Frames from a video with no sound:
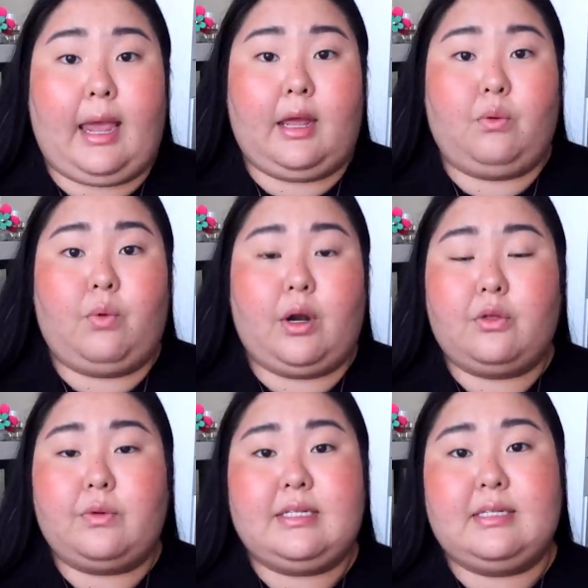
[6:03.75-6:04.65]
And one of
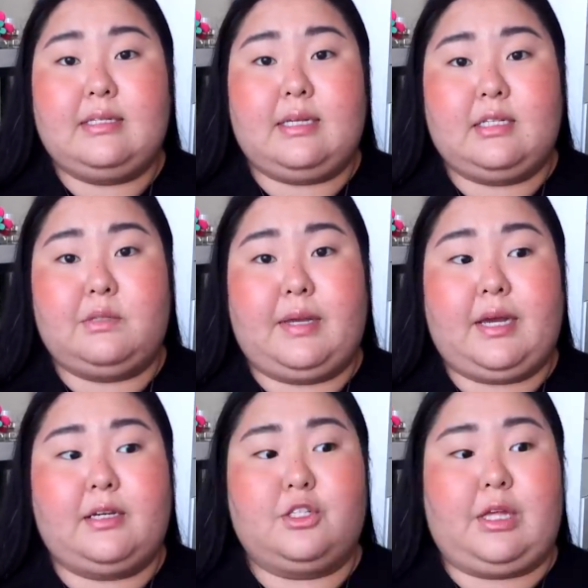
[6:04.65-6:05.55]
the reasons is
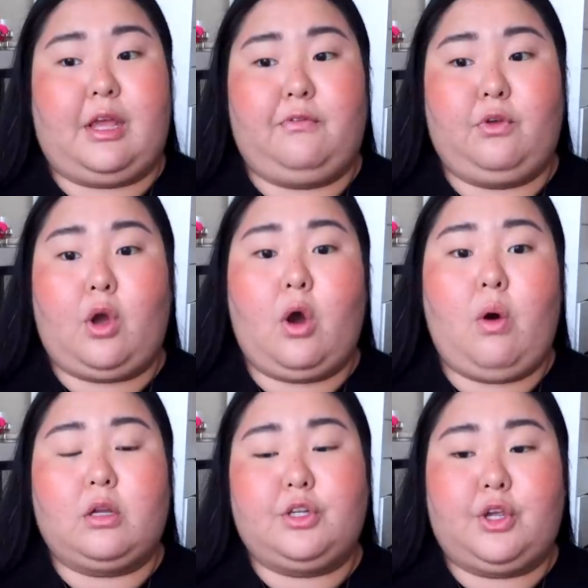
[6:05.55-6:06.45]
because if you go
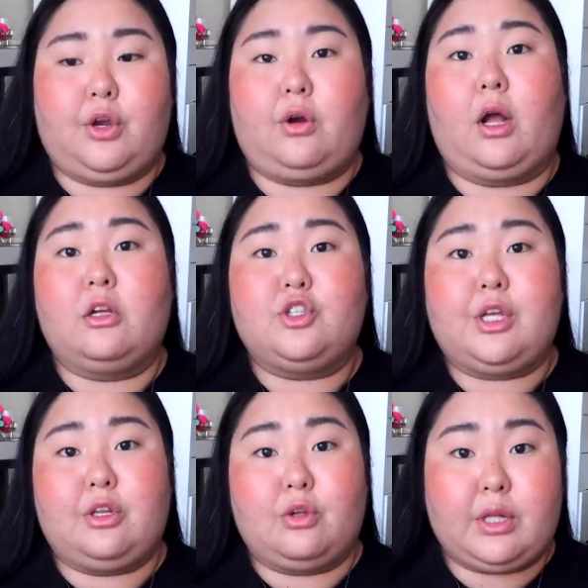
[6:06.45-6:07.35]
on to
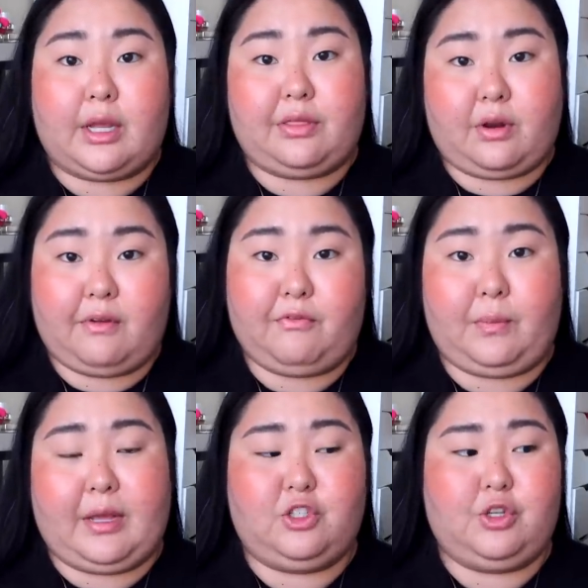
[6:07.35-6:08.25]
Curology and you look at their
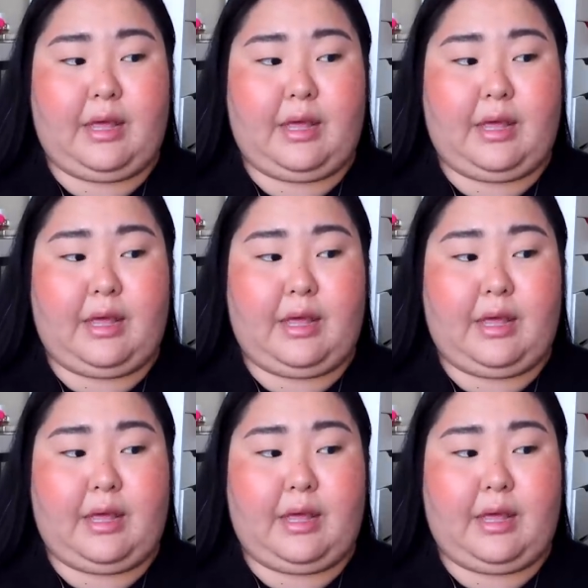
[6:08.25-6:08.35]
information,